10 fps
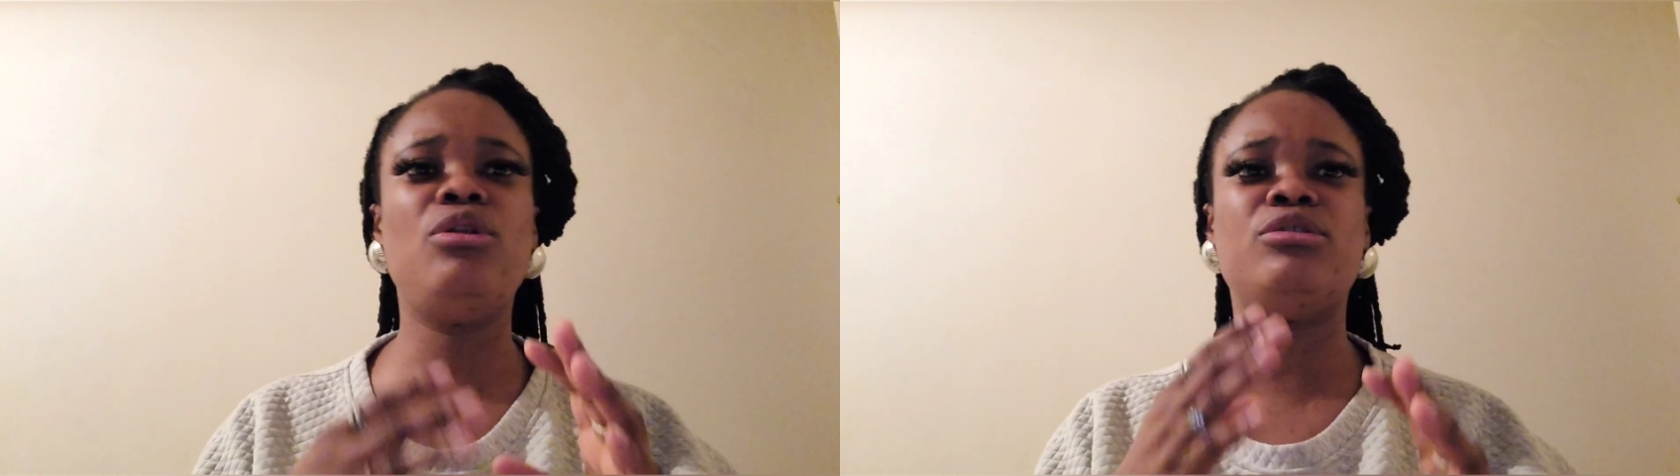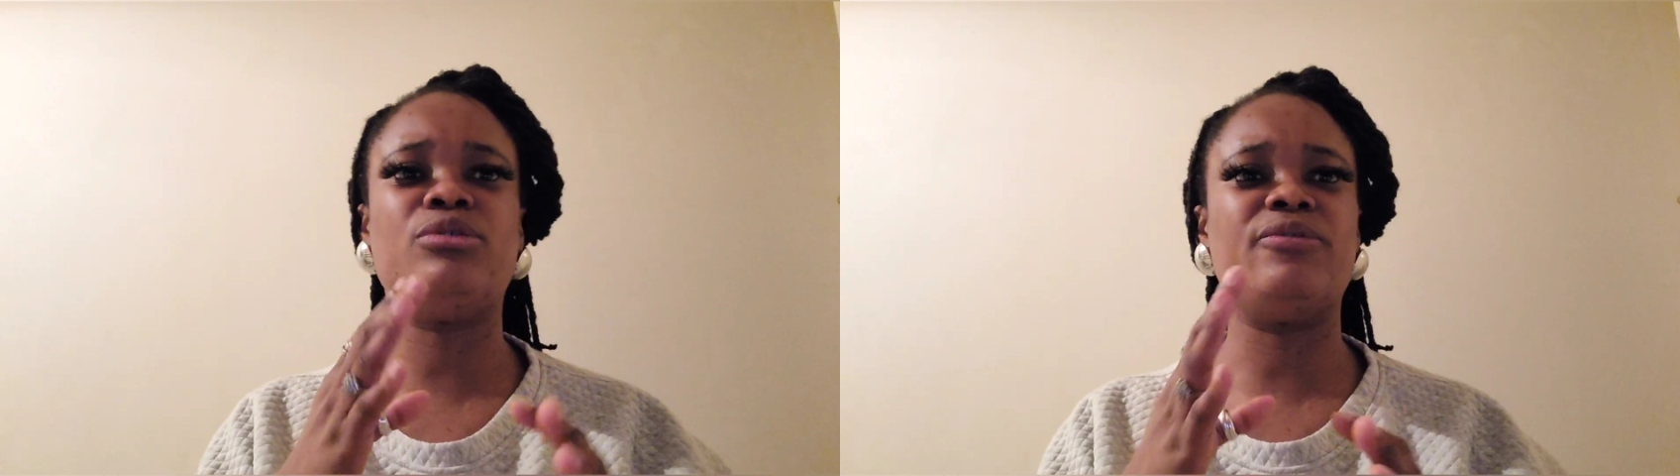
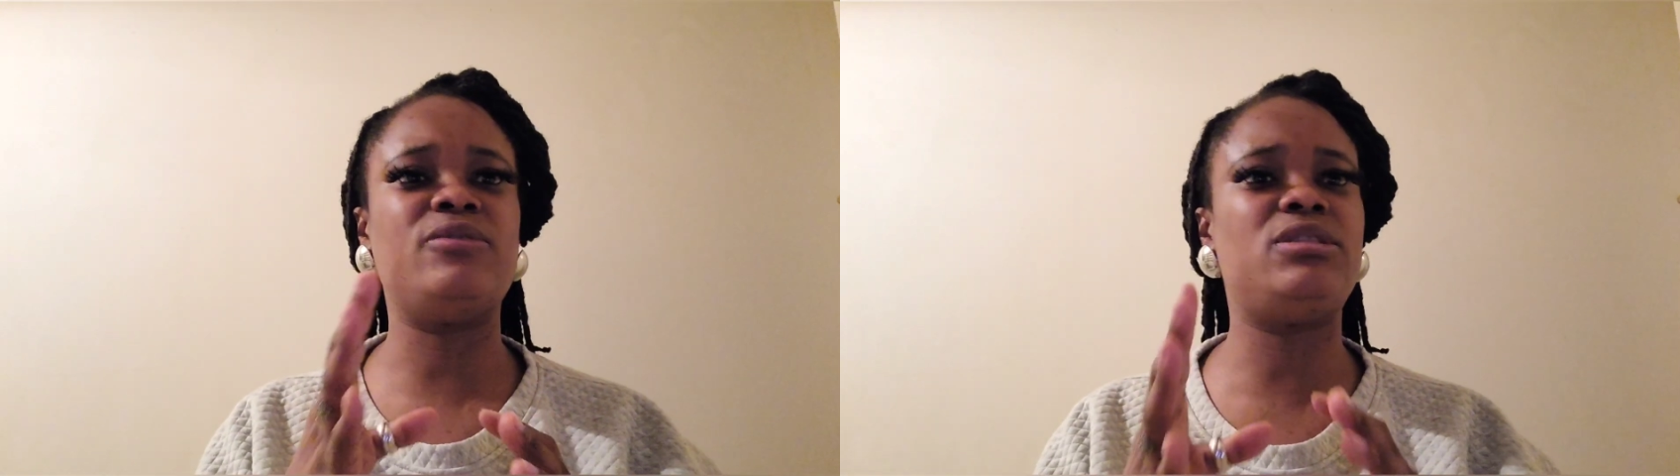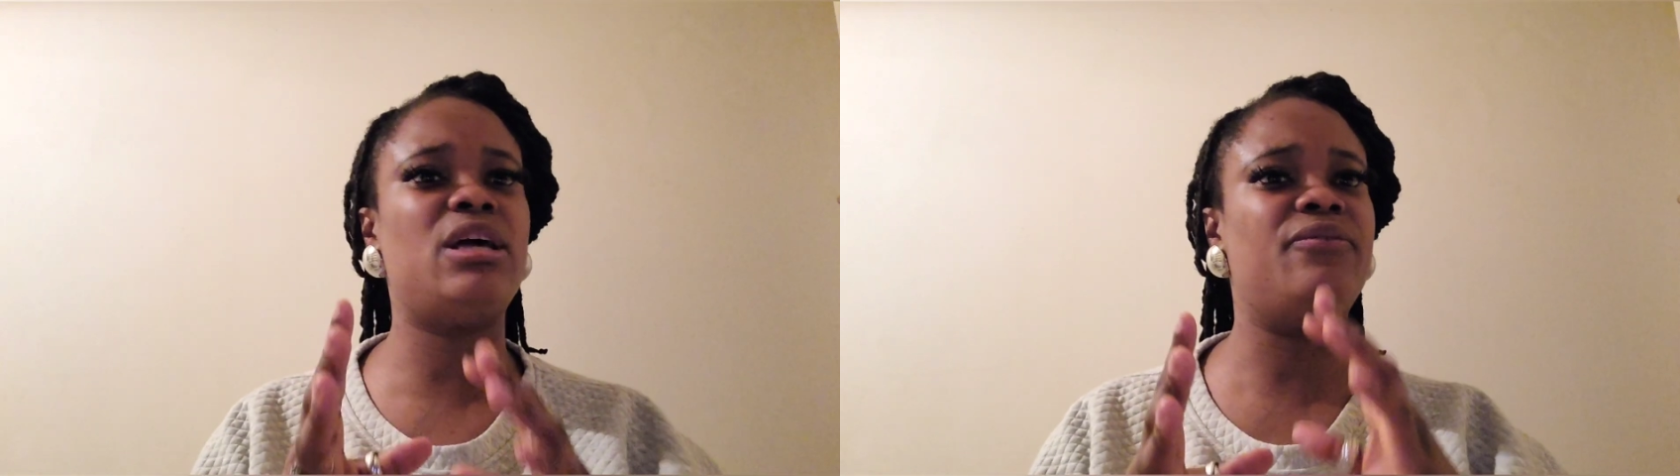lot of
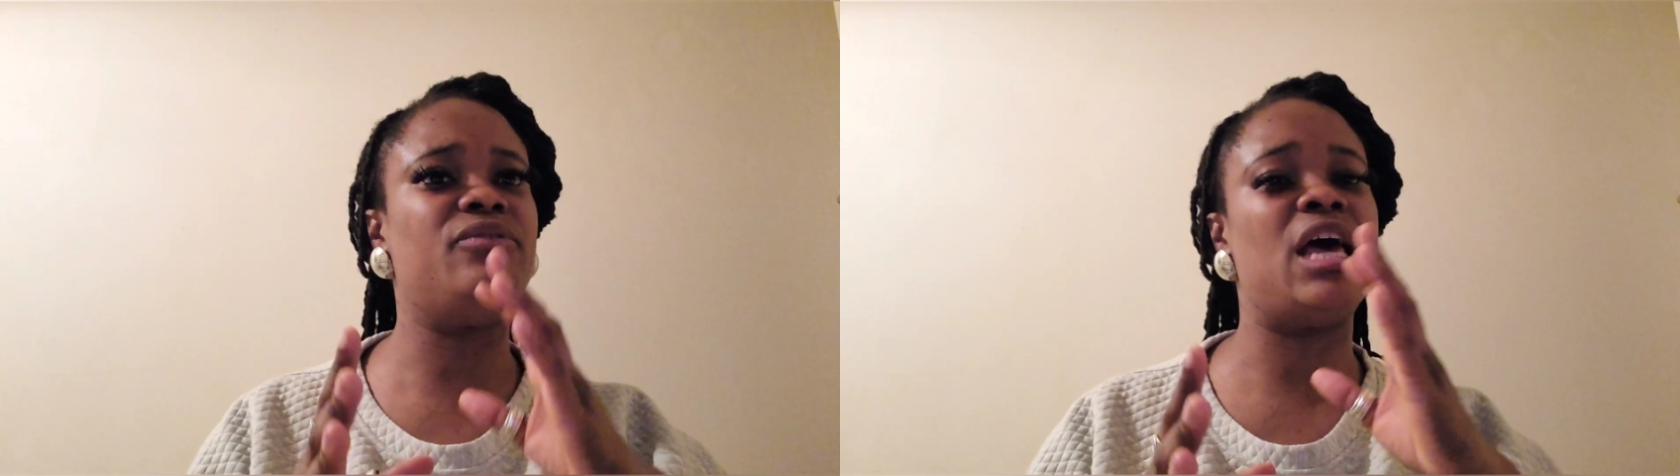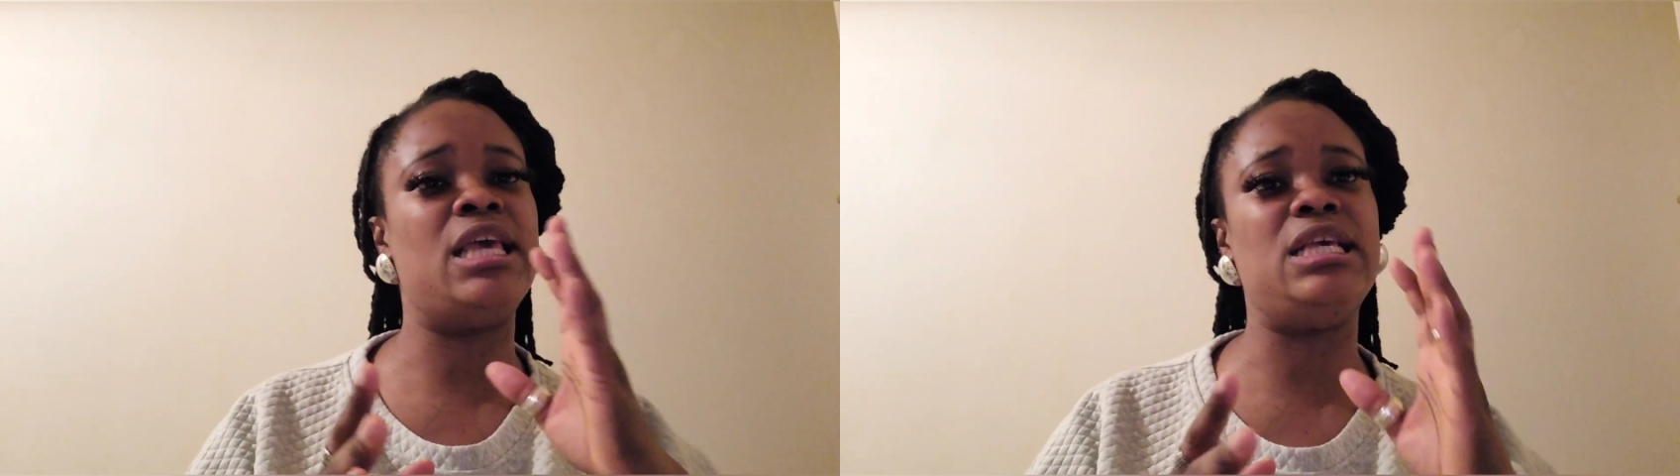stuff
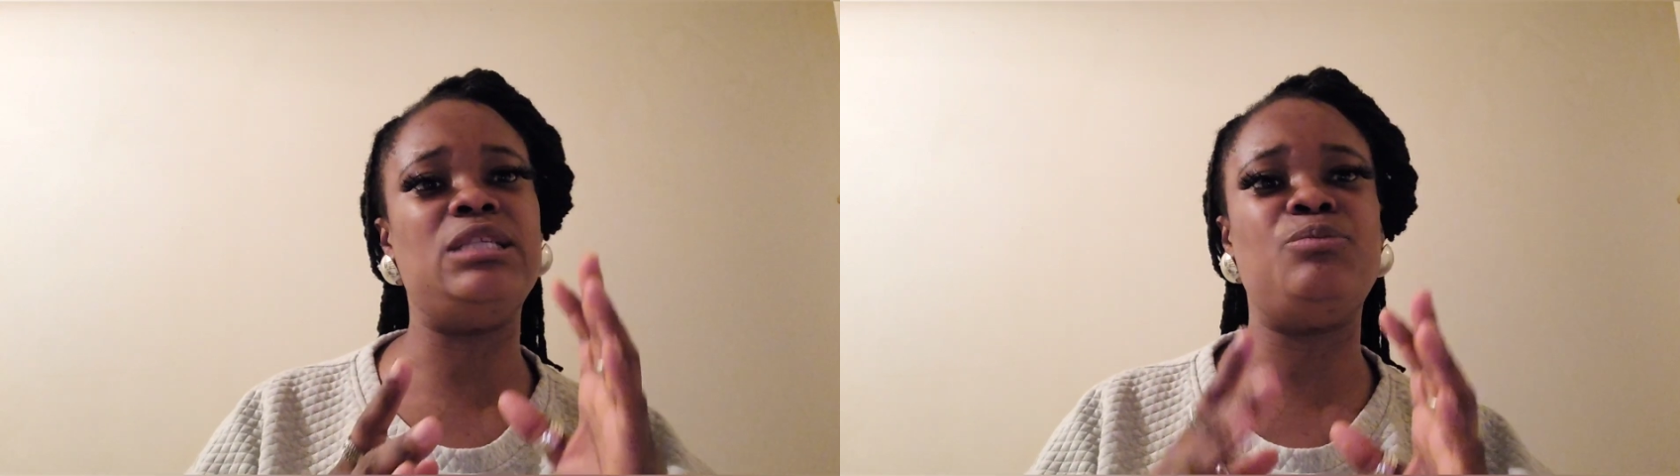that he's